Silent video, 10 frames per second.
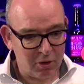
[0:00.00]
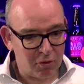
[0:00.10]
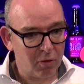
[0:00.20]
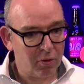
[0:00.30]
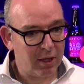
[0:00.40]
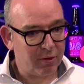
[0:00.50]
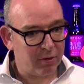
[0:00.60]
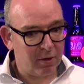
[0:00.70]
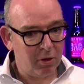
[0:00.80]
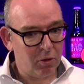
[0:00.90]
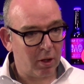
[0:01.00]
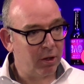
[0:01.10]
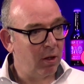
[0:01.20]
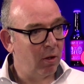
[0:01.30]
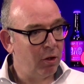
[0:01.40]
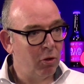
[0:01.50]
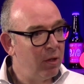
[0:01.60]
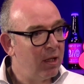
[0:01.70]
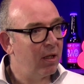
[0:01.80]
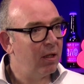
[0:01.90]
it true that you are the
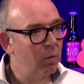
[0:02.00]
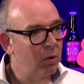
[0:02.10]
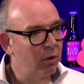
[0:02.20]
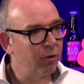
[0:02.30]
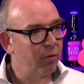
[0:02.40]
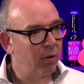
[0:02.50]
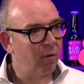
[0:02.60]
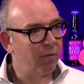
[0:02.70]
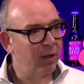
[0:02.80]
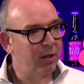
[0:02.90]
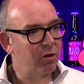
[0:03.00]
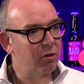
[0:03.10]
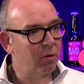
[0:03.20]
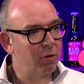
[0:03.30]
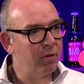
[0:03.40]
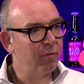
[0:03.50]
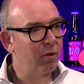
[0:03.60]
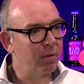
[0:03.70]
unique in the world offering this solution for the